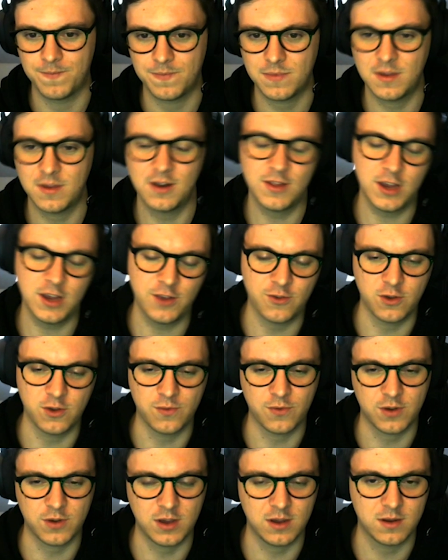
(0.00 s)
and I think it's good
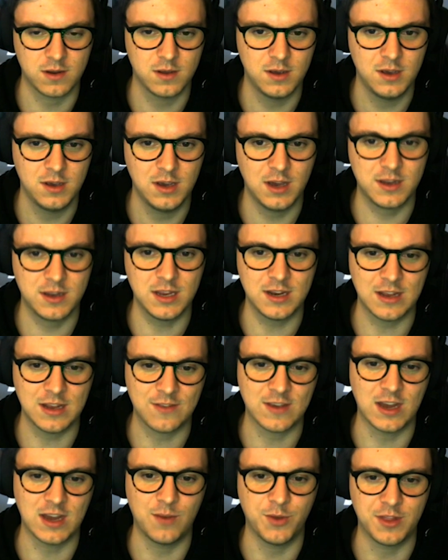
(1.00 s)
for that. I think that's
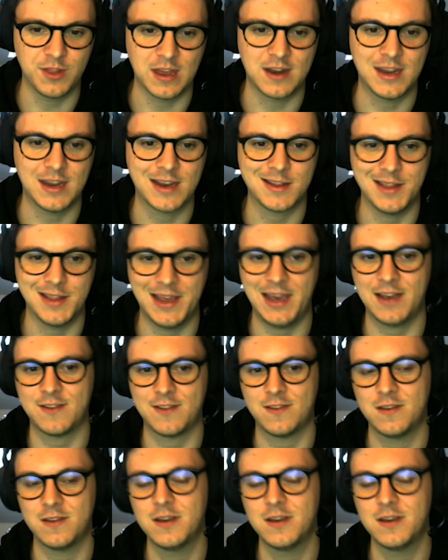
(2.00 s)
kind of what that deck lacked.